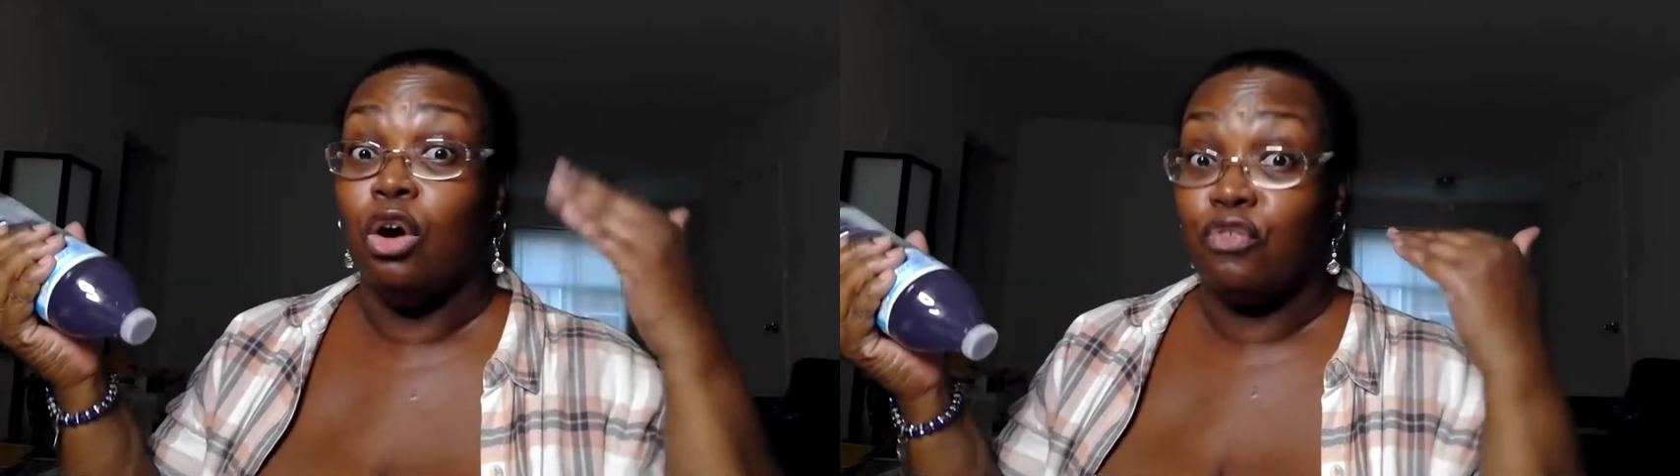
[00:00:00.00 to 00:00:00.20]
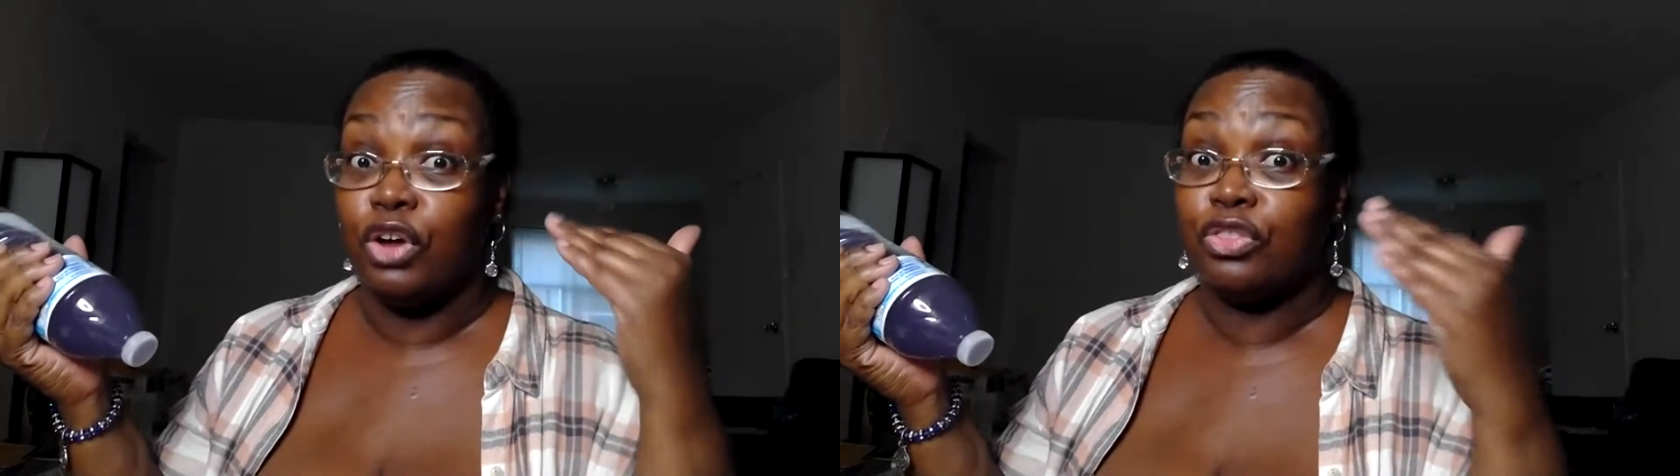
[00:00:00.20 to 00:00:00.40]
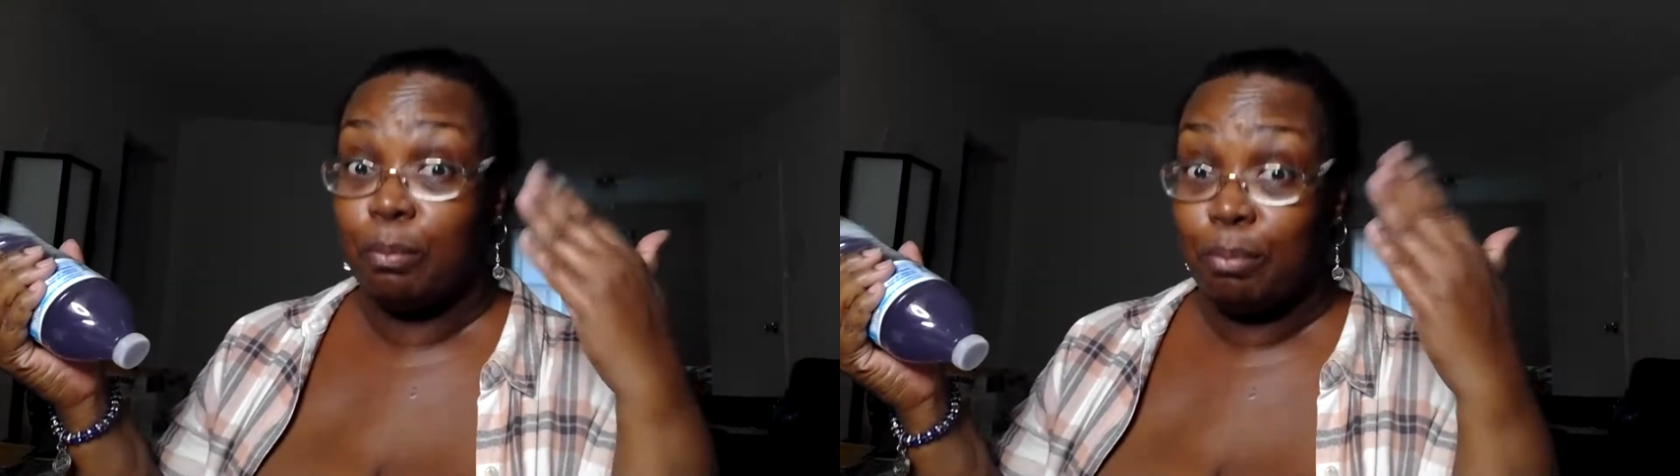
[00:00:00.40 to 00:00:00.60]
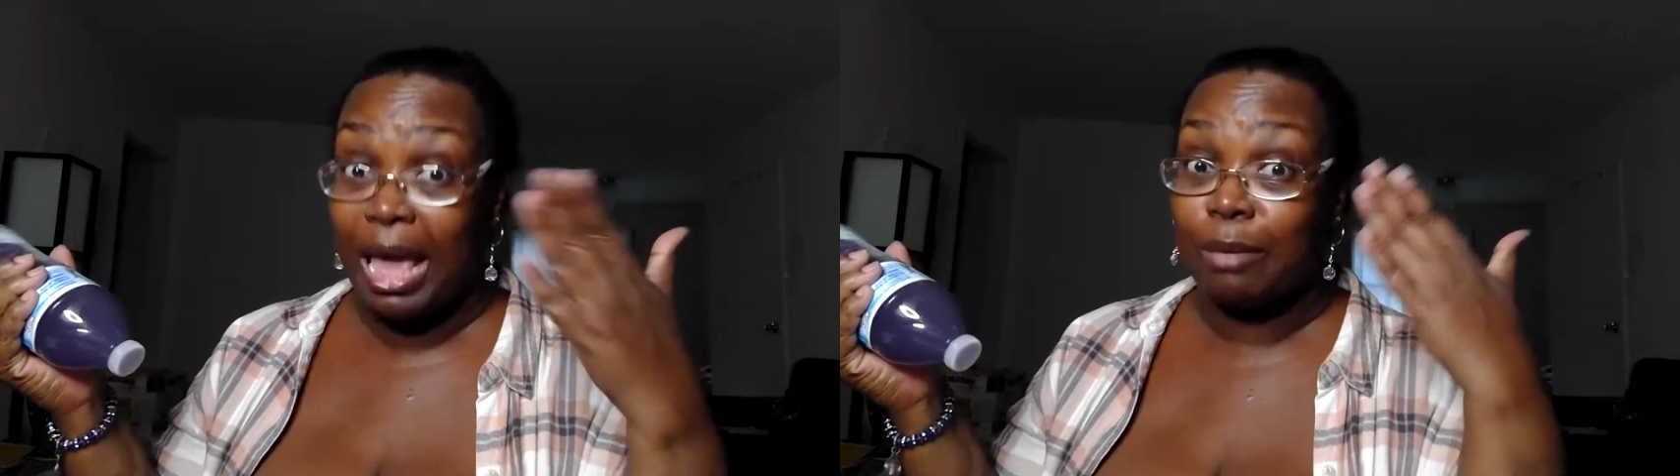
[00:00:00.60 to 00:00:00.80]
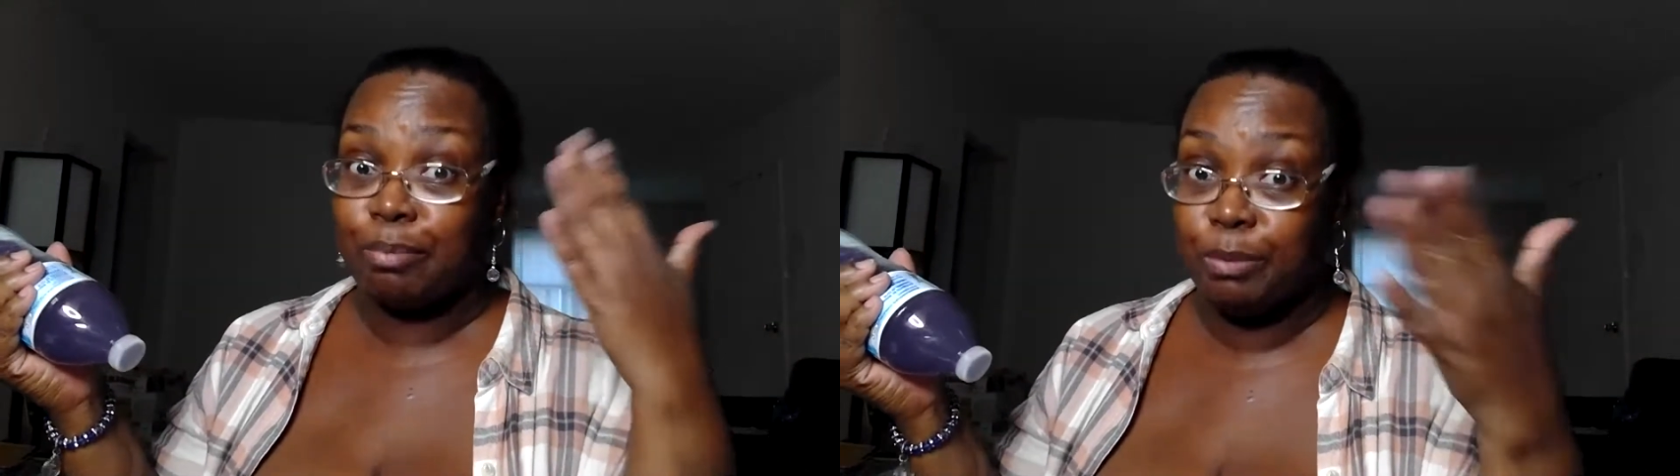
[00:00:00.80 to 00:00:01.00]
for
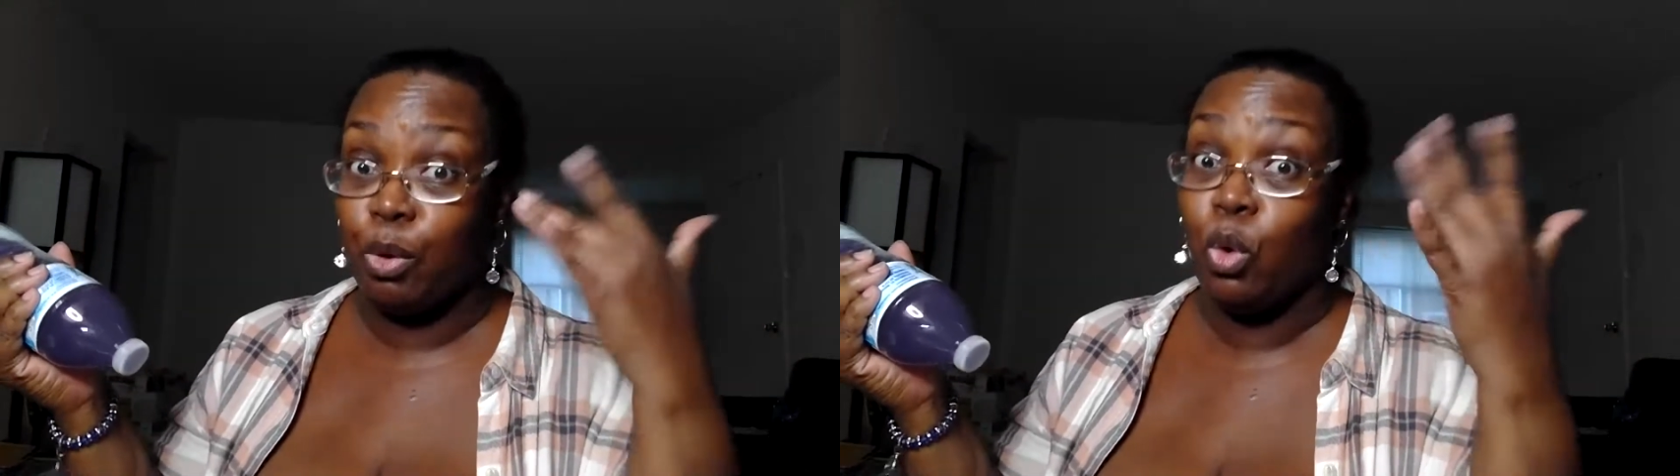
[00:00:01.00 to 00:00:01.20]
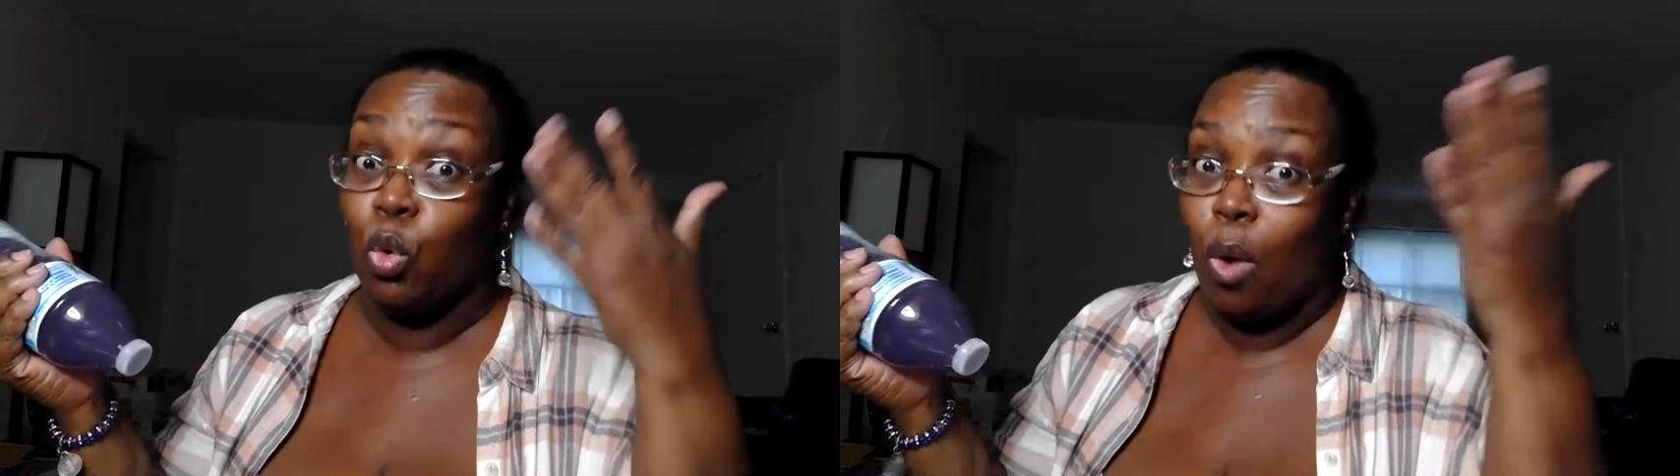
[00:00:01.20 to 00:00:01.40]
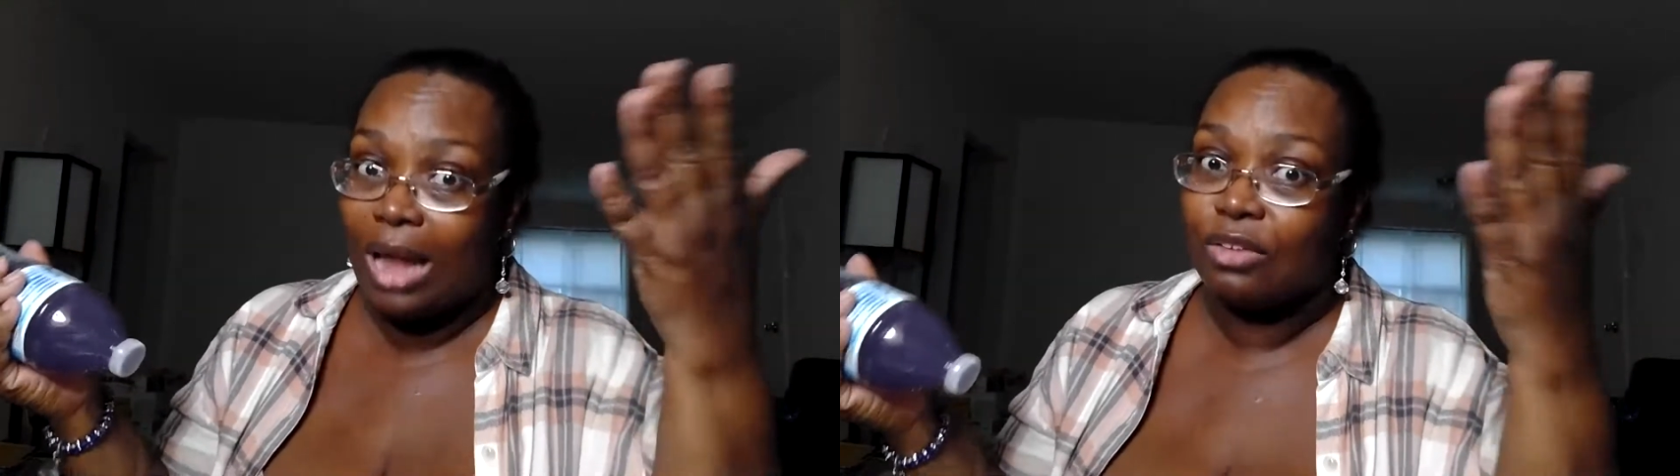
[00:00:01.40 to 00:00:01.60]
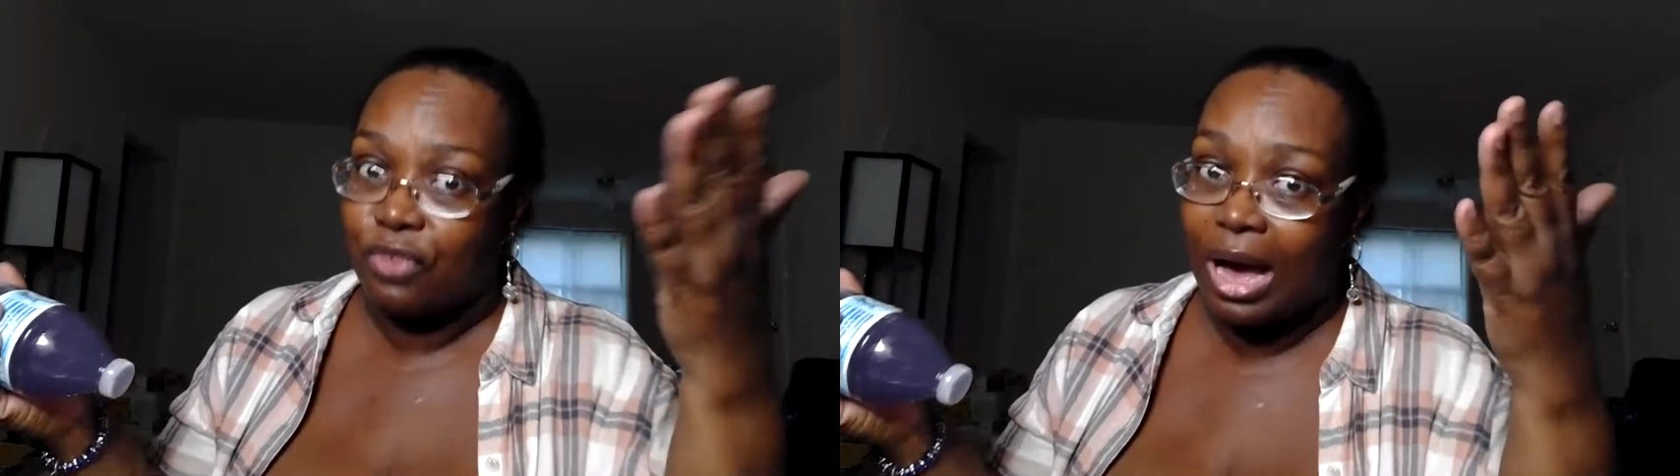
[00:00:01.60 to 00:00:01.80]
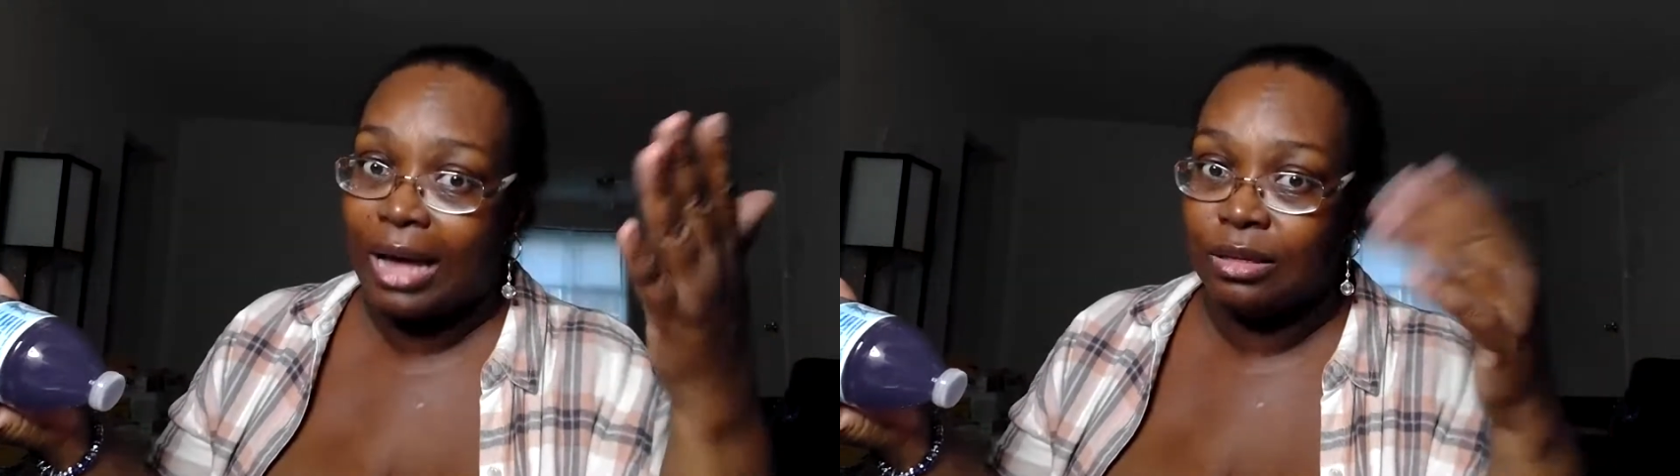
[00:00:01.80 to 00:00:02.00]
Black people who
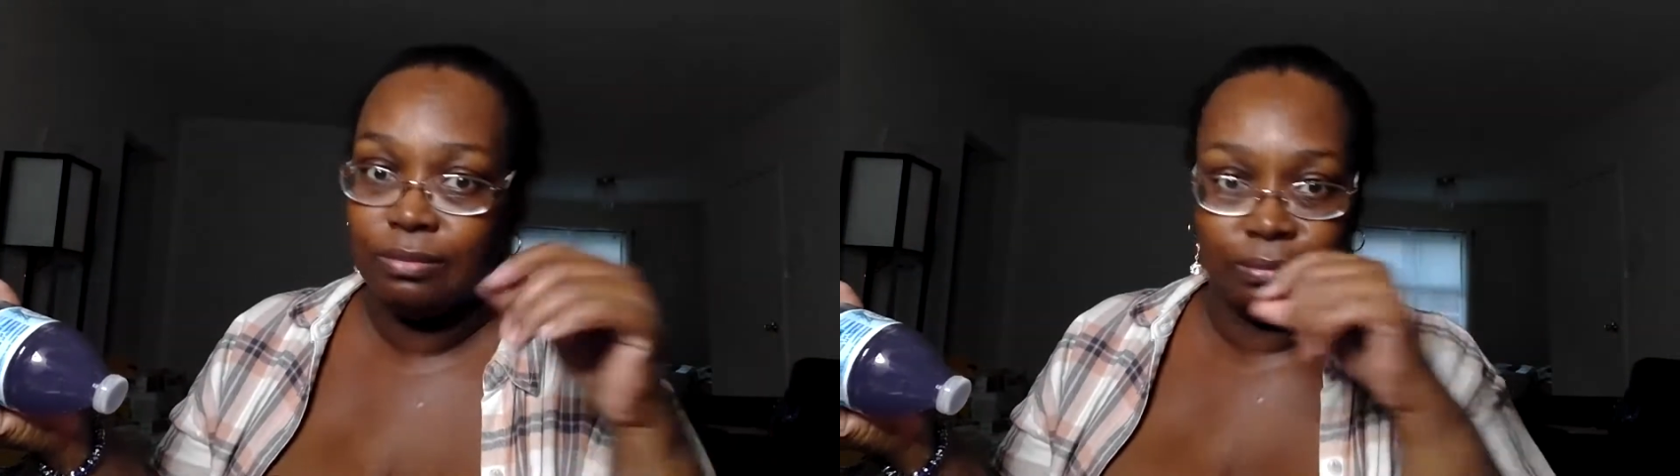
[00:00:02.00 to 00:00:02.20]
qualify.